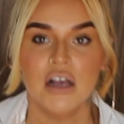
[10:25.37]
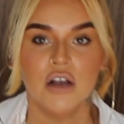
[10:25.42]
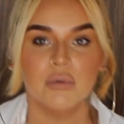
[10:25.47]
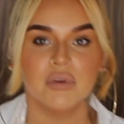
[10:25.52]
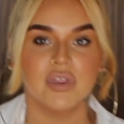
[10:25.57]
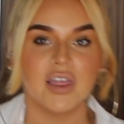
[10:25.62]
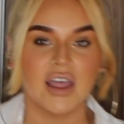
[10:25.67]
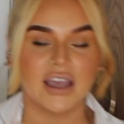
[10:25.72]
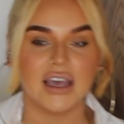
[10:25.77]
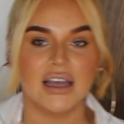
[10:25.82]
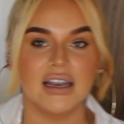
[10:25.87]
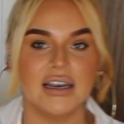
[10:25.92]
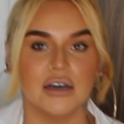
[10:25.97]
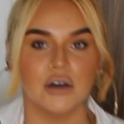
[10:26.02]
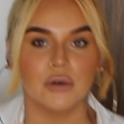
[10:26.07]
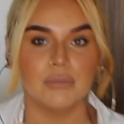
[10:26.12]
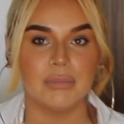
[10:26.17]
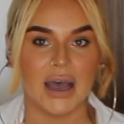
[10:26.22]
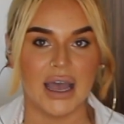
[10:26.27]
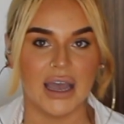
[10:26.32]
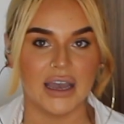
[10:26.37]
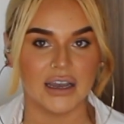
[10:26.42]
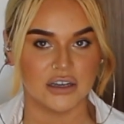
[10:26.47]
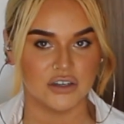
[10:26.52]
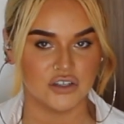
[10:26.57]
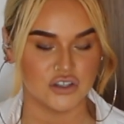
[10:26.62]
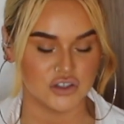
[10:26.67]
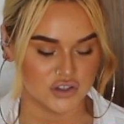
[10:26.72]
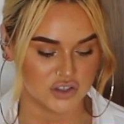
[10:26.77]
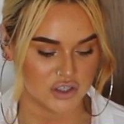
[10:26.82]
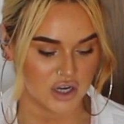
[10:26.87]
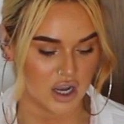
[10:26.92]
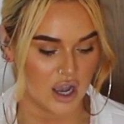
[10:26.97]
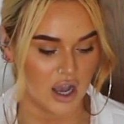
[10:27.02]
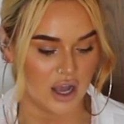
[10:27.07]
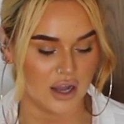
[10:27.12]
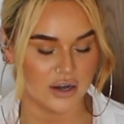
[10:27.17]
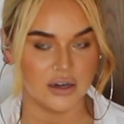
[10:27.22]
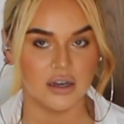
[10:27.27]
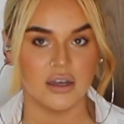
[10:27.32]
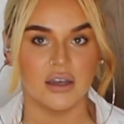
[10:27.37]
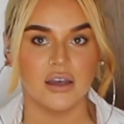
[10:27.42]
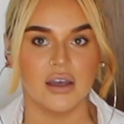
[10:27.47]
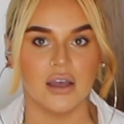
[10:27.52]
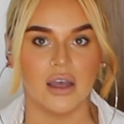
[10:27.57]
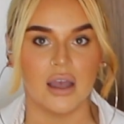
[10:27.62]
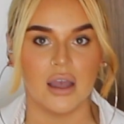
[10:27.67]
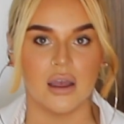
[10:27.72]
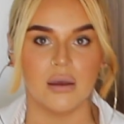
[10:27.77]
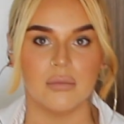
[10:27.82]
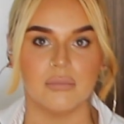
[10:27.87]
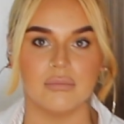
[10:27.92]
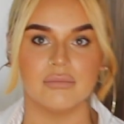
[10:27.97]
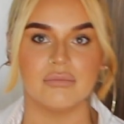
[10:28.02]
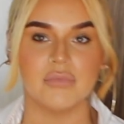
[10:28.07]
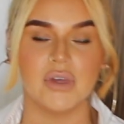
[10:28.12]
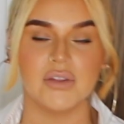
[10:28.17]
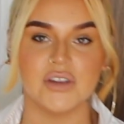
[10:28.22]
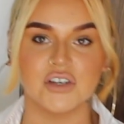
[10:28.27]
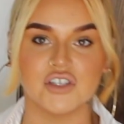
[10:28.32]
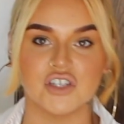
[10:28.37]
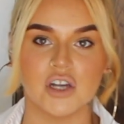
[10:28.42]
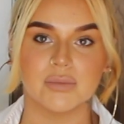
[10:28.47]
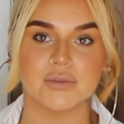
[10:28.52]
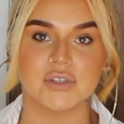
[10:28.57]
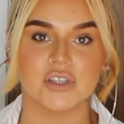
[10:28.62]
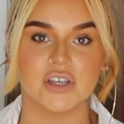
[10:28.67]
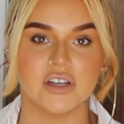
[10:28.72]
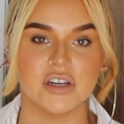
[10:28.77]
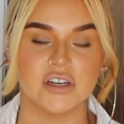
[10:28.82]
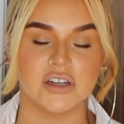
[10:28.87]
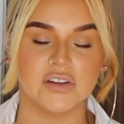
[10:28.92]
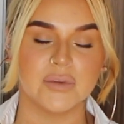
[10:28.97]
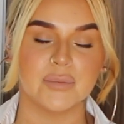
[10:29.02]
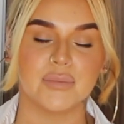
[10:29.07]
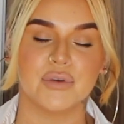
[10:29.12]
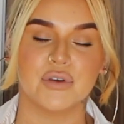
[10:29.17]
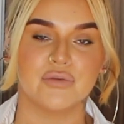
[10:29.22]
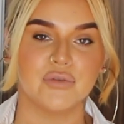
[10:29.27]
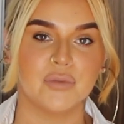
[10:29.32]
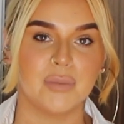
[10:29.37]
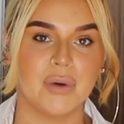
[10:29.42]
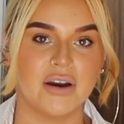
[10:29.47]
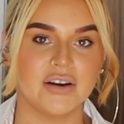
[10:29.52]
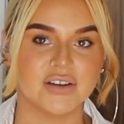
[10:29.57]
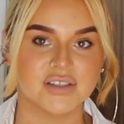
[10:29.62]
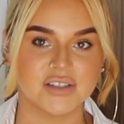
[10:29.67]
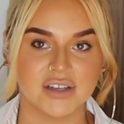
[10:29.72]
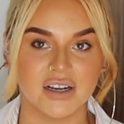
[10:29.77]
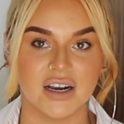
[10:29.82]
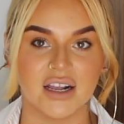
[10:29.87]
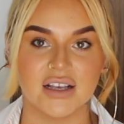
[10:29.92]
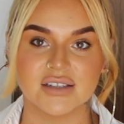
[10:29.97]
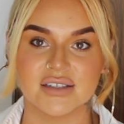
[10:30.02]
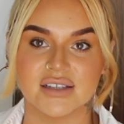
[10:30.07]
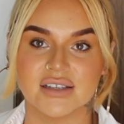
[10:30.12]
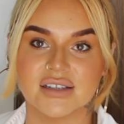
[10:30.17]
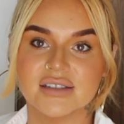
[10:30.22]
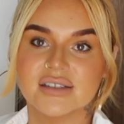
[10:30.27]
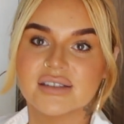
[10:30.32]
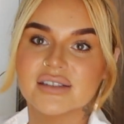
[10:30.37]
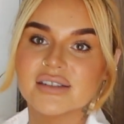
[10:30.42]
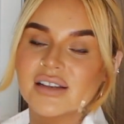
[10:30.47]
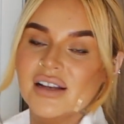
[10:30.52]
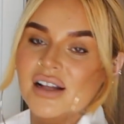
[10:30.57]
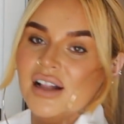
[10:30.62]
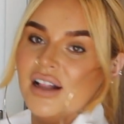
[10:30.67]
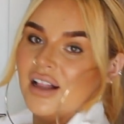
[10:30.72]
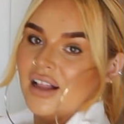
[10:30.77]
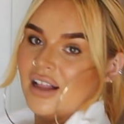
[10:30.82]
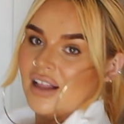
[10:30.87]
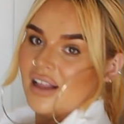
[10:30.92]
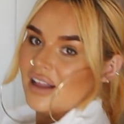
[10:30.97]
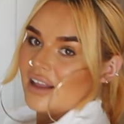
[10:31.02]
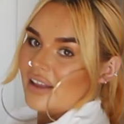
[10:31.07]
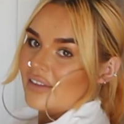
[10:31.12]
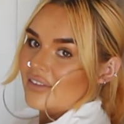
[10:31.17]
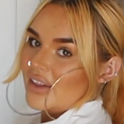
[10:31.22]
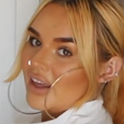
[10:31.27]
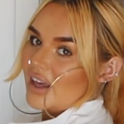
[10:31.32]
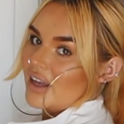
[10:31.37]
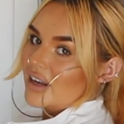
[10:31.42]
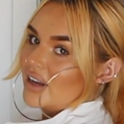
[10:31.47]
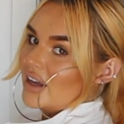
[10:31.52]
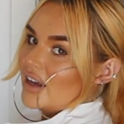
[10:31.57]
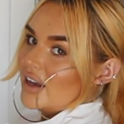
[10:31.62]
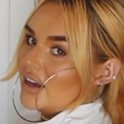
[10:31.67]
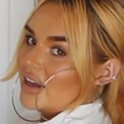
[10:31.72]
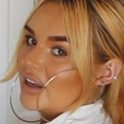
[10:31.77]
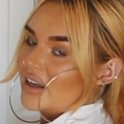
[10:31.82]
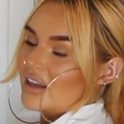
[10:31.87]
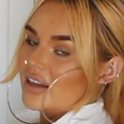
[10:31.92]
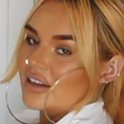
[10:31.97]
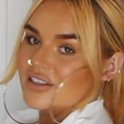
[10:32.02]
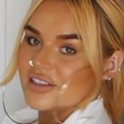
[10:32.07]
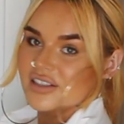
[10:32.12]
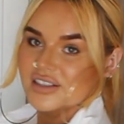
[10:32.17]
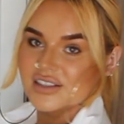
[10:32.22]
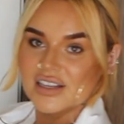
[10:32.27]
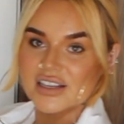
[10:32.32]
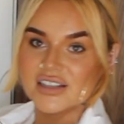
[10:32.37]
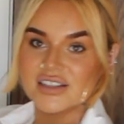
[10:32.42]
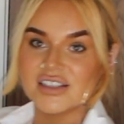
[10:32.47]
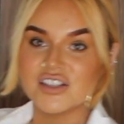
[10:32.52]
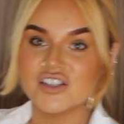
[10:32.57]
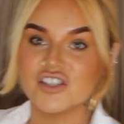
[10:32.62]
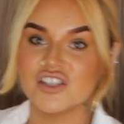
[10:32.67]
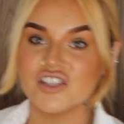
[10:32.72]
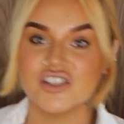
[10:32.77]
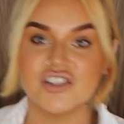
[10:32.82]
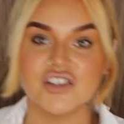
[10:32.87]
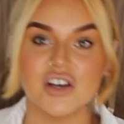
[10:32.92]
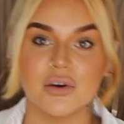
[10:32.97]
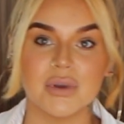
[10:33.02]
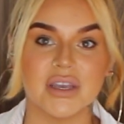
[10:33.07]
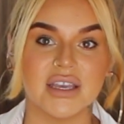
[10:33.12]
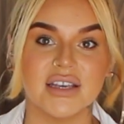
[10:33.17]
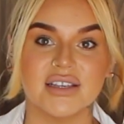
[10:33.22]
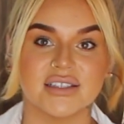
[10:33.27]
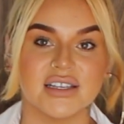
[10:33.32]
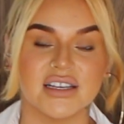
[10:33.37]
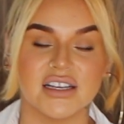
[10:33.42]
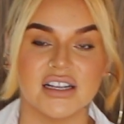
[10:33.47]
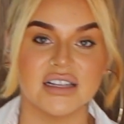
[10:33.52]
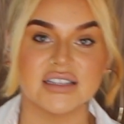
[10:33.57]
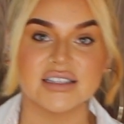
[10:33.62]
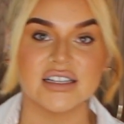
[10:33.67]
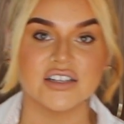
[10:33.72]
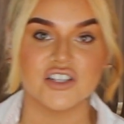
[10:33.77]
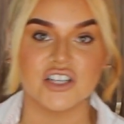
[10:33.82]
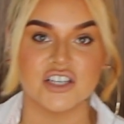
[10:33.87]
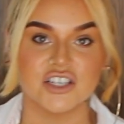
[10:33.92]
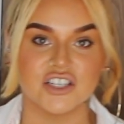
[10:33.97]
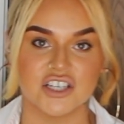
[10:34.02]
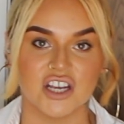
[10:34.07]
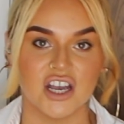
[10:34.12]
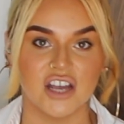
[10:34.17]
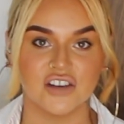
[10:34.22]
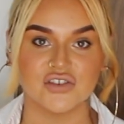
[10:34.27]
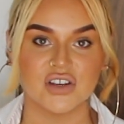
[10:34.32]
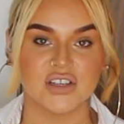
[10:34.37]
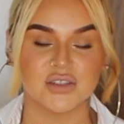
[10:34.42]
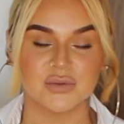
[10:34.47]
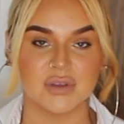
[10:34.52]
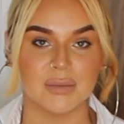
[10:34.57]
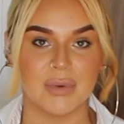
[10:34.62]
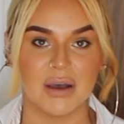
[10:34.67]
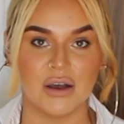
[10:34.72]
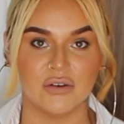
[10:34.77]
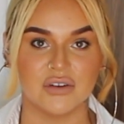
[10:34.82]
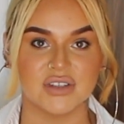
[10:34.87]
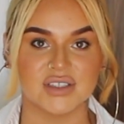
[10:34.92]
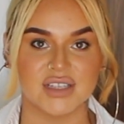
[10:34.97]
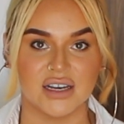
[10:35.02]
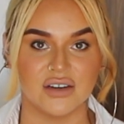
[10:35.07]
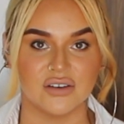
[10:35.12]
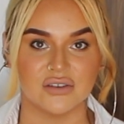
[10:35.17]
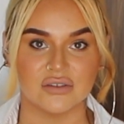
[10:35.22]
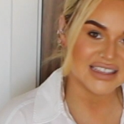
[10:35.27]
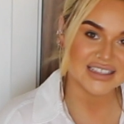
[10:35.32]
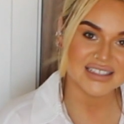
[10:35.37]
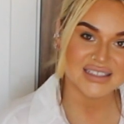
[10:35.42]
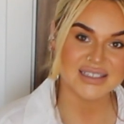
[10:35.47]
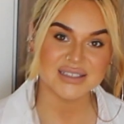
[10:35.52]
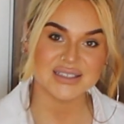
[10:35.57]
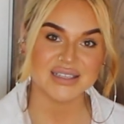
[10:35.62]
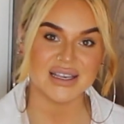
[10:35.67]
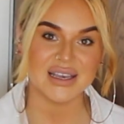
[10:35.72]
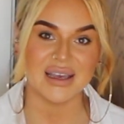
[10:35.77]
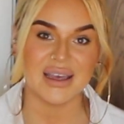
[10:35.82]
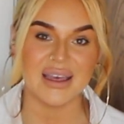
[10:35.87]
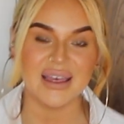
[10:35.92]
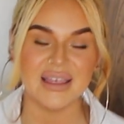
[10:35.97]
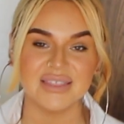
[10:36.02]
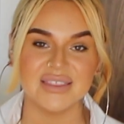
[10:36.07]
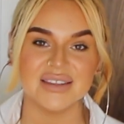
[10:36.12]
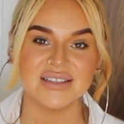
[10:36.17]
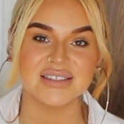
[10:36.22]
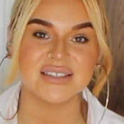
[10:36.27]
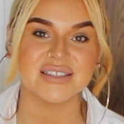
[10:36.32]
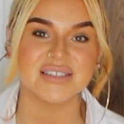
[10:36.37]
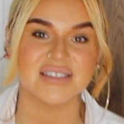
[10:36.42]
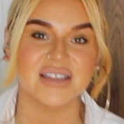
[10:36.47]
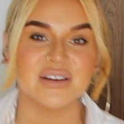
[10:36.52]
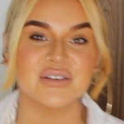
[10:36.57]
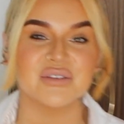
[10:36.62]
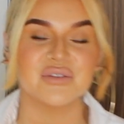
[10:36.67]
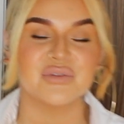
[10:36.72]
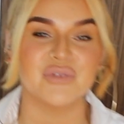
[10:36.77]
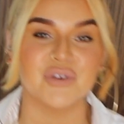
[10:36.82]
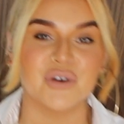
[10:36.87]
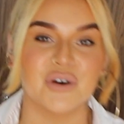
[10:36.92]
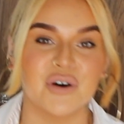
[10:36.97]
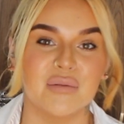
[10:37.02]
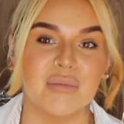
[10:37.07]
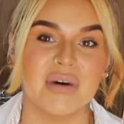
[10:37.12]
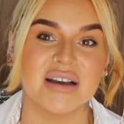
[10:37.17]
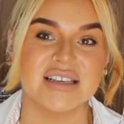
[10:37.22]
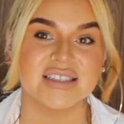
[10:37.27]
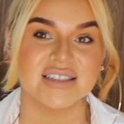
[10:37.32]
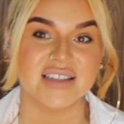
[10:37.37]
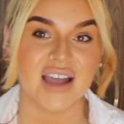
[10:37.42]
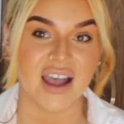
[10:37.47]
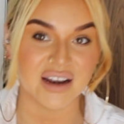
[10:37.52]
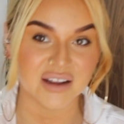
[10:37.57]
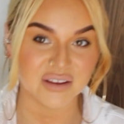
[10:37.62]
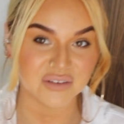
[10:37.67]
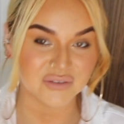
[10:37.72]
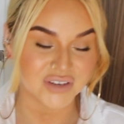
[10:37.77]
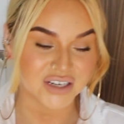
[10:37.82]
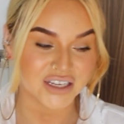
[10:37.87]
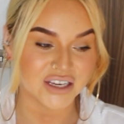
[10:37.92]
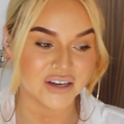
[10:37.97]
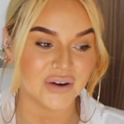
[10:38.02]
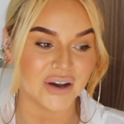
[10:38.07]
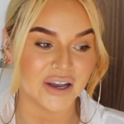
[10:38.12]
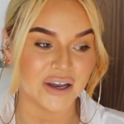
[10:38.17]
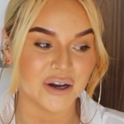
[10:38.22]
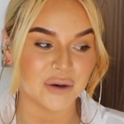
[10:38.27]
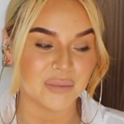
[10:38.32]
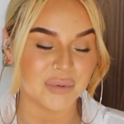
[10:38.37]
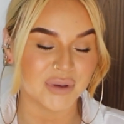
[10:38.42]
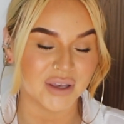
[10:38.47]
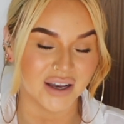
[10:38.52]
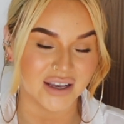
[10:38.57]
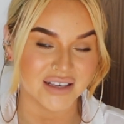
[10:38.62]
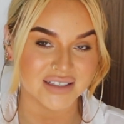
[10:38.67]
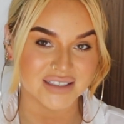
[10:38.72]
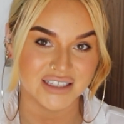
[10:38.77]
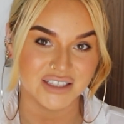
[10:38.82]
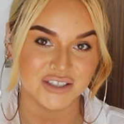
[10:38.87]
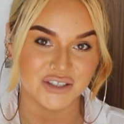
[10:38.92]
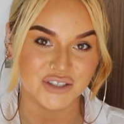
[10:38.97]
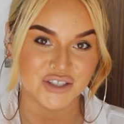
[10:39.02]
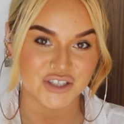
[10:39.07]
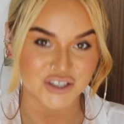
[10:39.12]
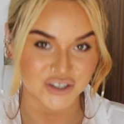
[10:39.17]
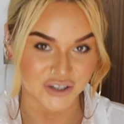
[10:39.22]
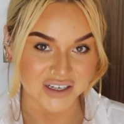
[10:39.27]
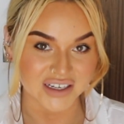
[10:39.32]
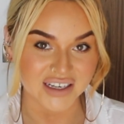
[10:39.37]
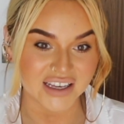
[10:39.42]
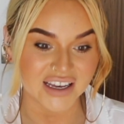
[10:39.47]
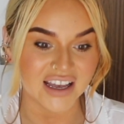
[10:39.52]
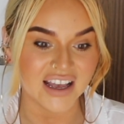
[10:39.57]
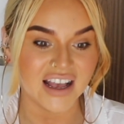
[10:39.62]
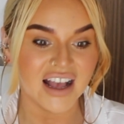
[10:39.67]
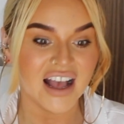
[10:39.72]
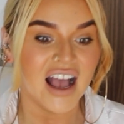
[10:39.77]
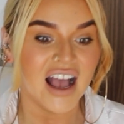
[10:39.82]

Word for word: with like a little bag just on um, and then jobs are good and then beautiful pair of sunglasses. And then uh, just this, it's just so easy. It's literally a shirt dress with a belt and sandals. This is it, this is it for my styling video. I hope you guys enjoyed it.